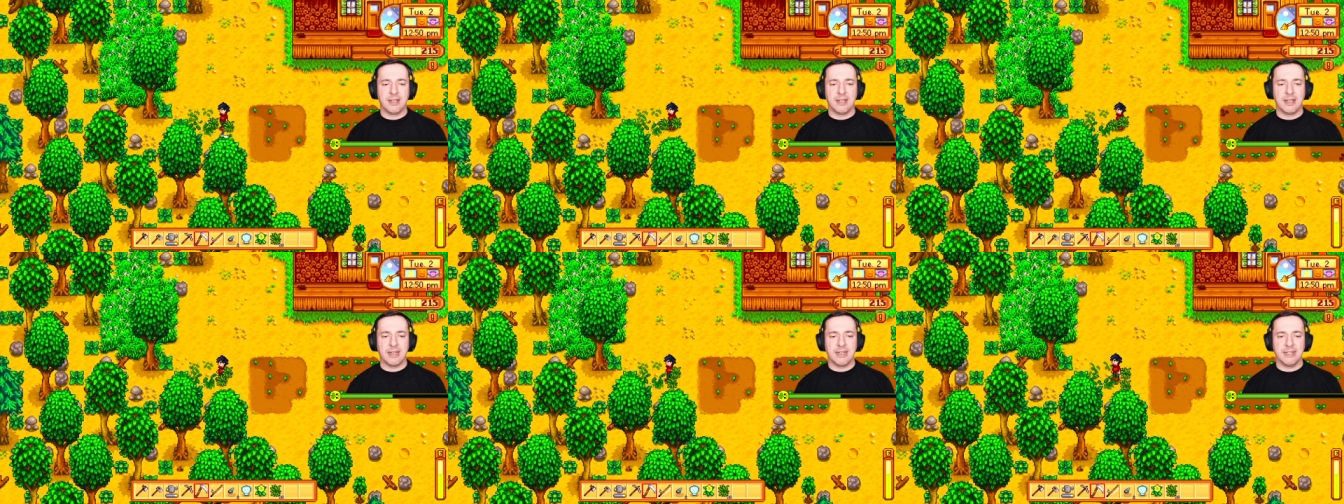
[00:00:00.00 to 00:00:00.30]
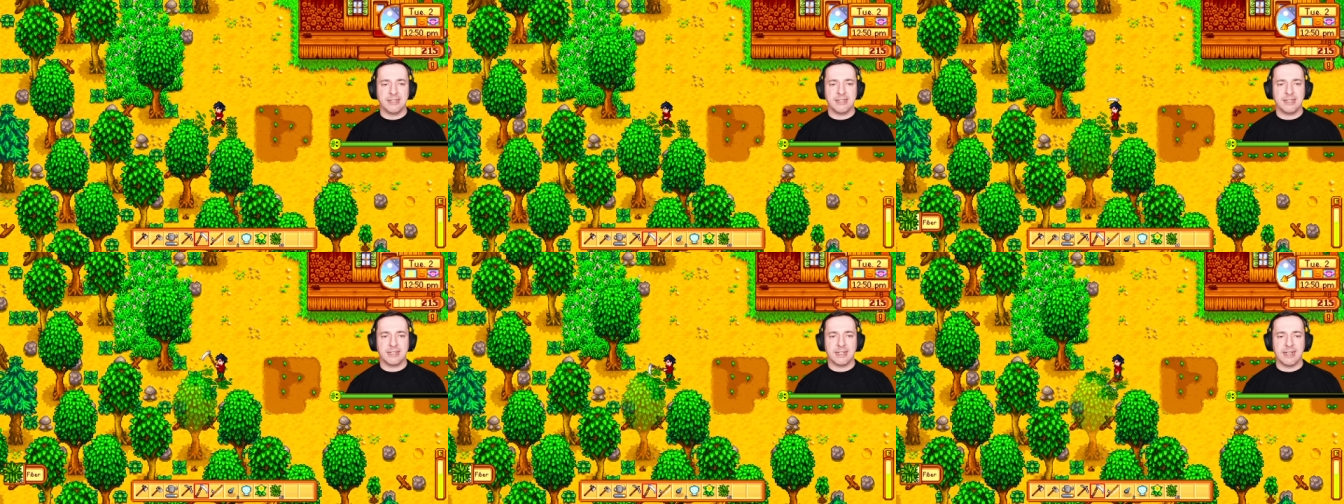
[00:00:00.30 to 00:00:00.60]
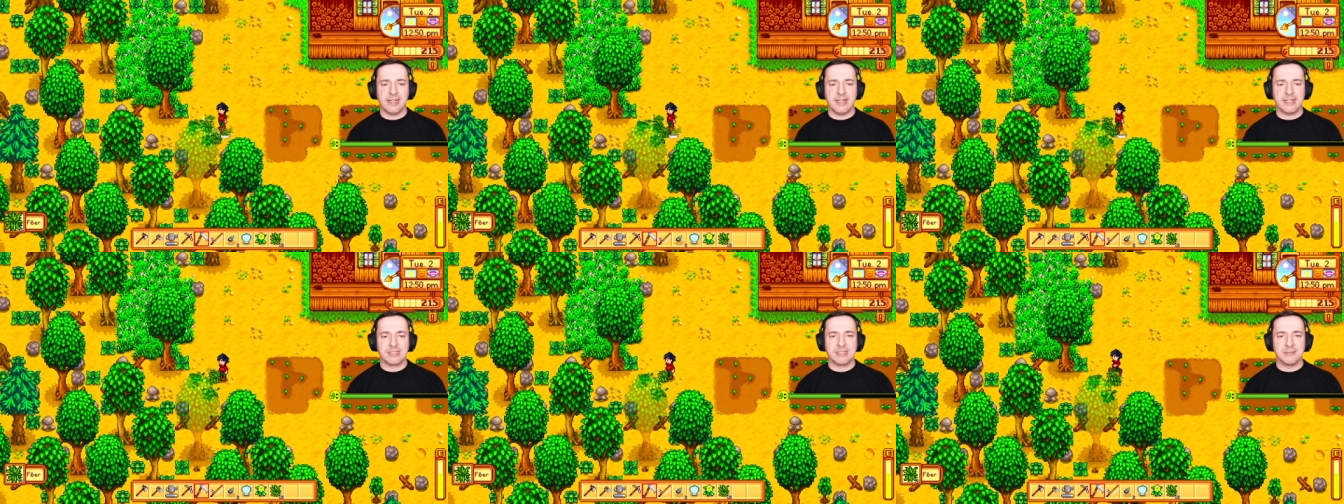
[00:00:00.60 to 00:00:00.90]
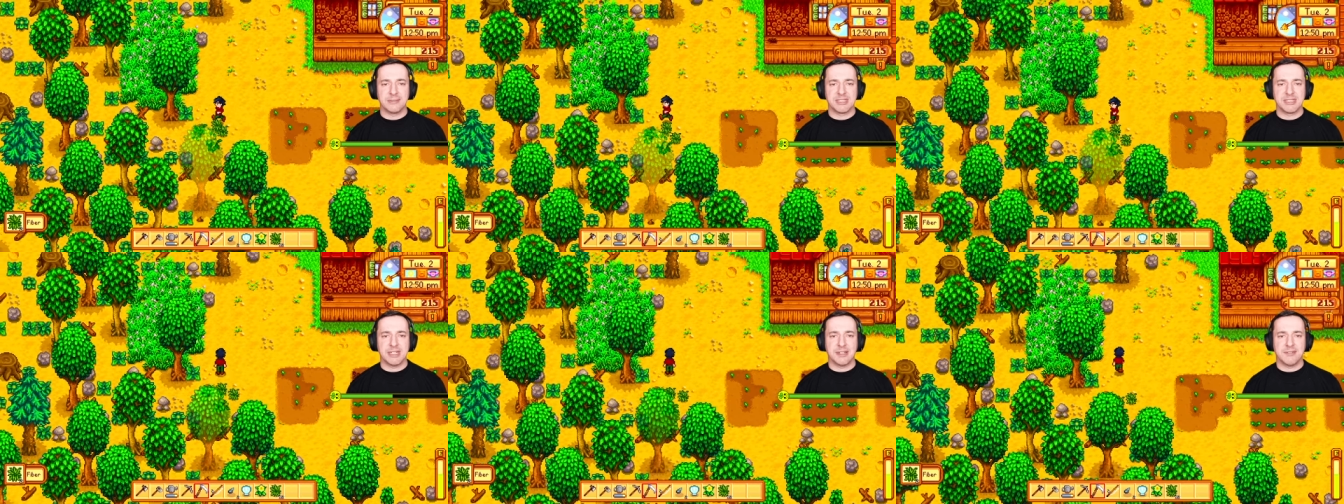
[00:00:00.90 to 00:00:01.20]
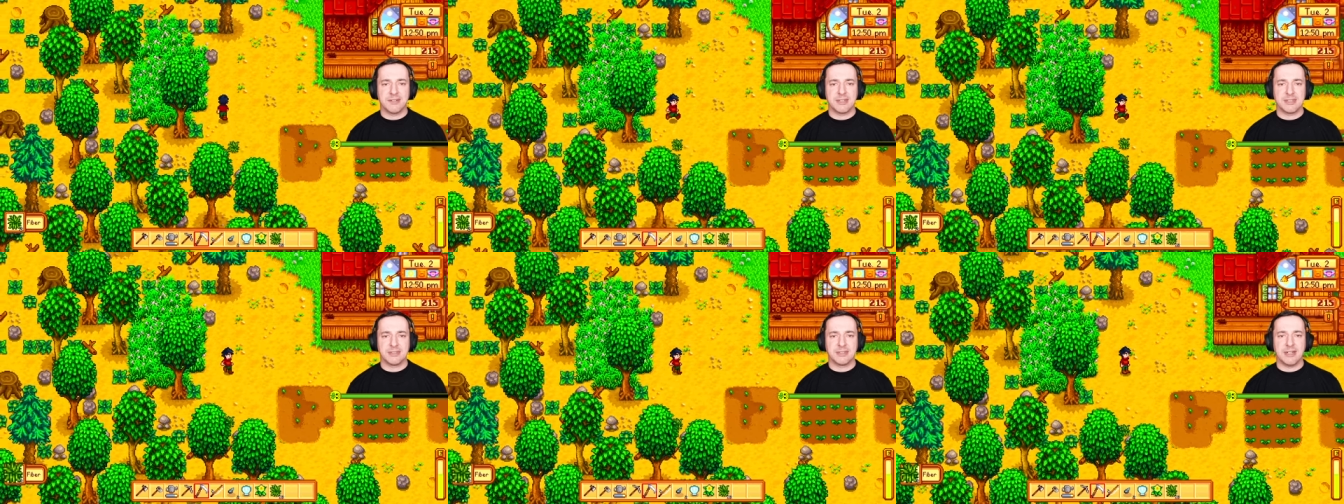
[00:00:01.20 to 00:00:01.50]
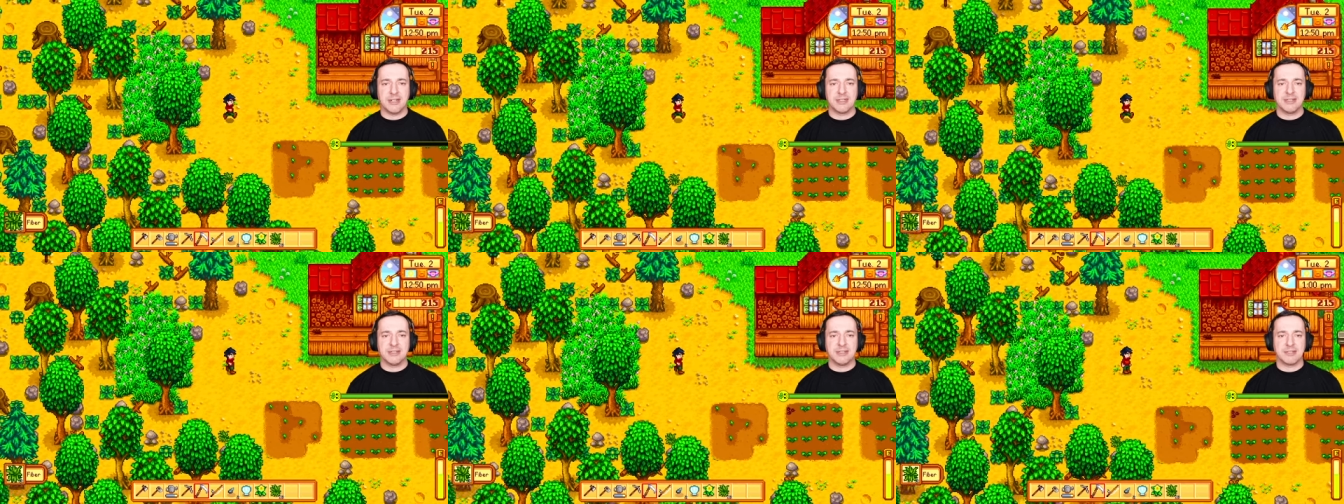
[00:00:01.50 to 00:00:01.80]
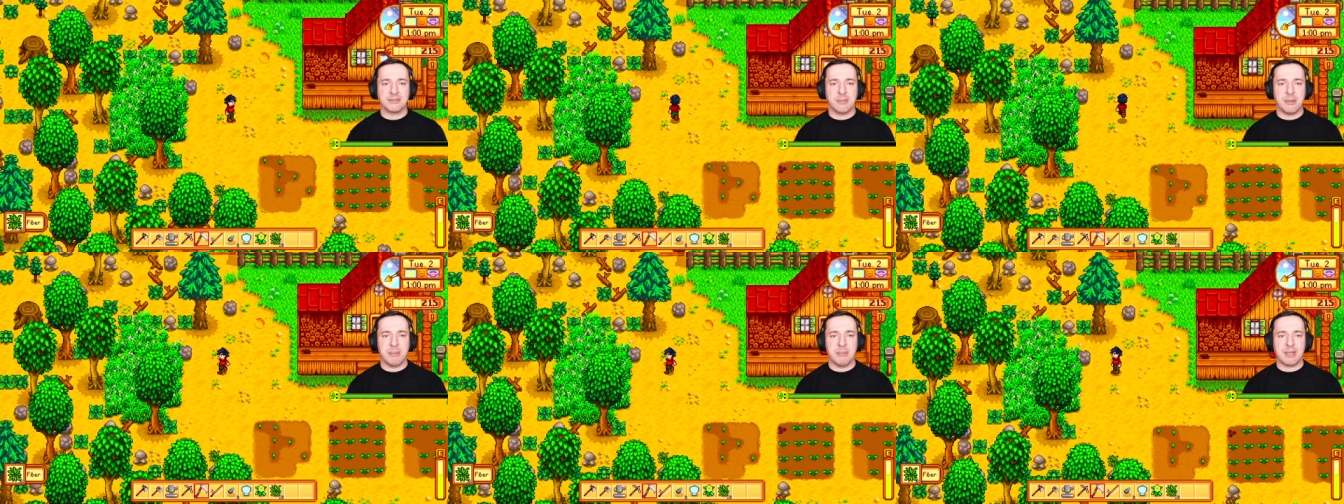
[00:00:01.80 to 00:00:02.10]
I need to collect some stuff because I
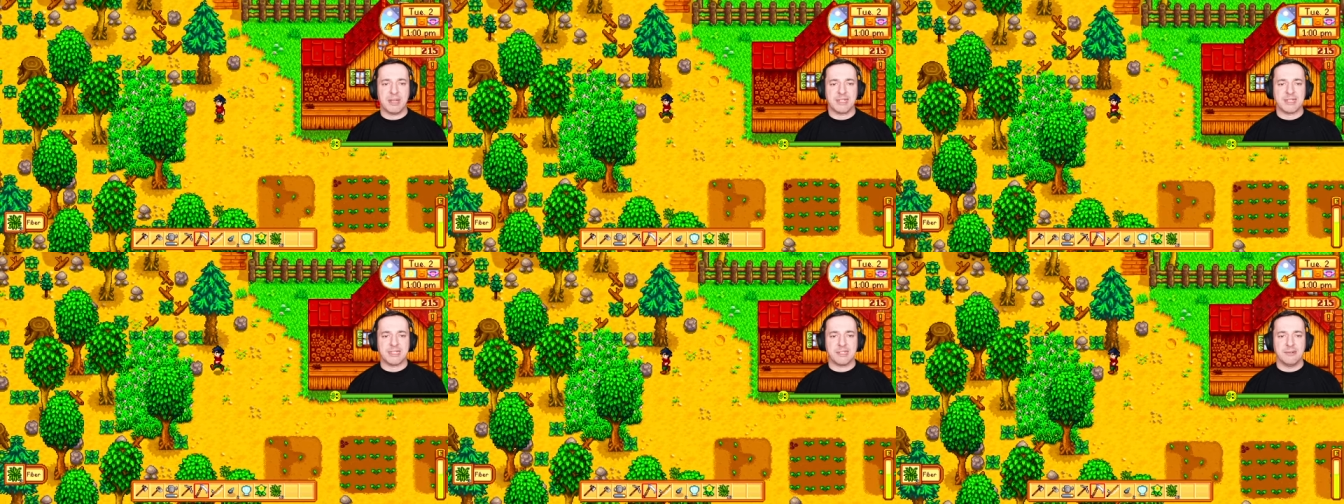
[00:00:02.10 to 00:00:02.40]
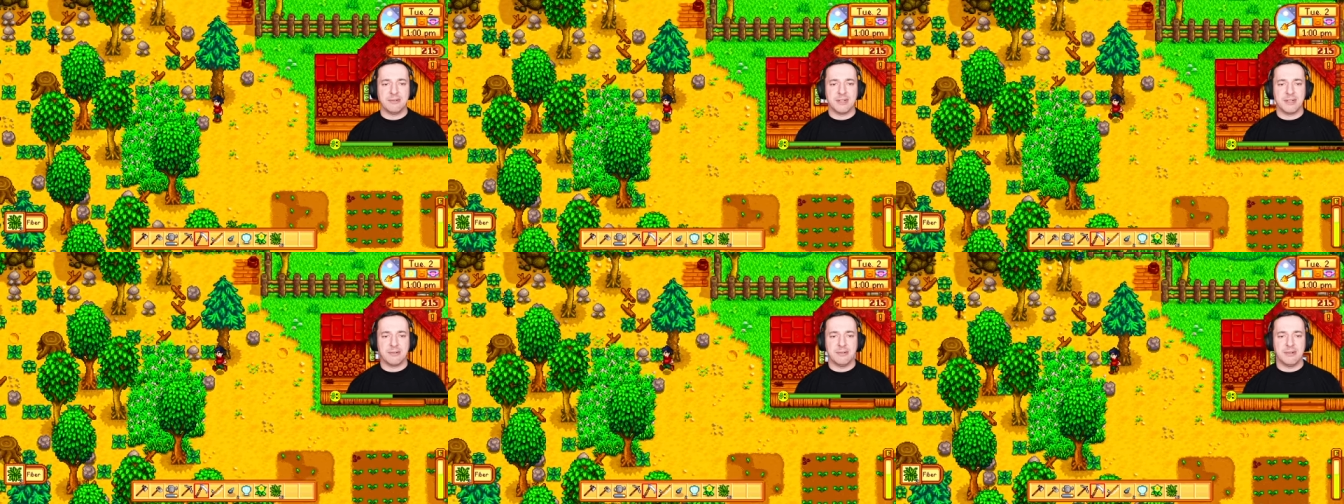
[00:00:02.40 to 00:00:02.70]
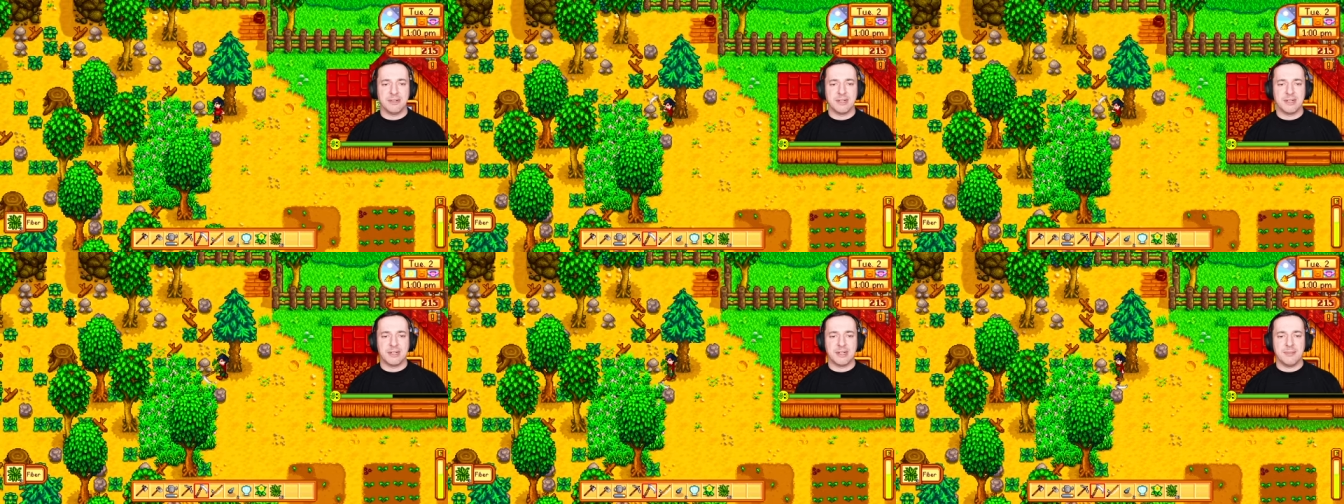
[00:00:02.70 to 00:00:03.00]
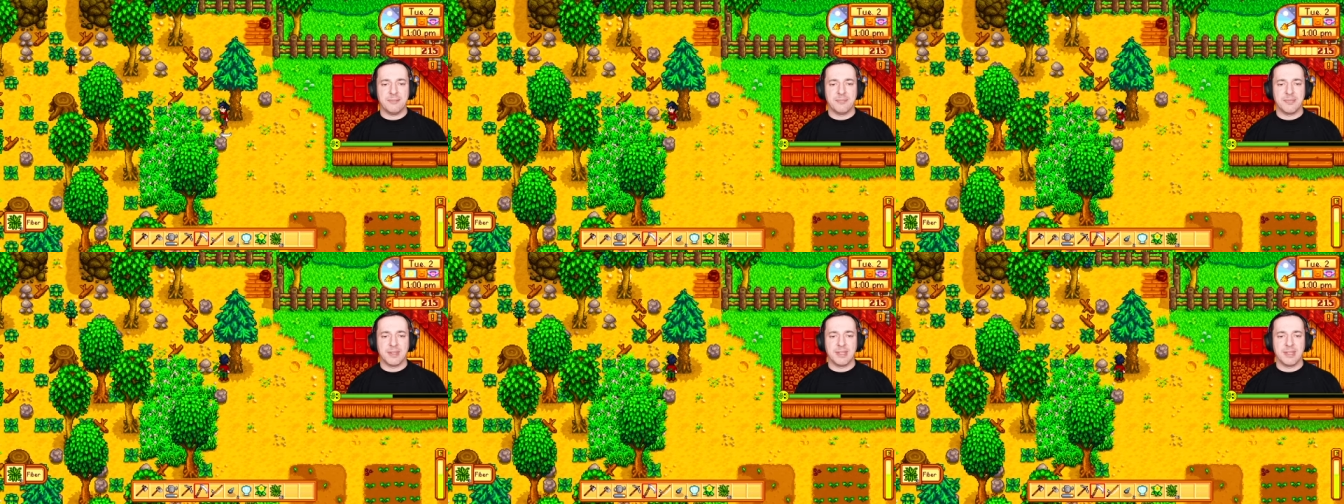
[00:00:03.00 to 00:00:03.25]
just remembered I sold it all, didn't I?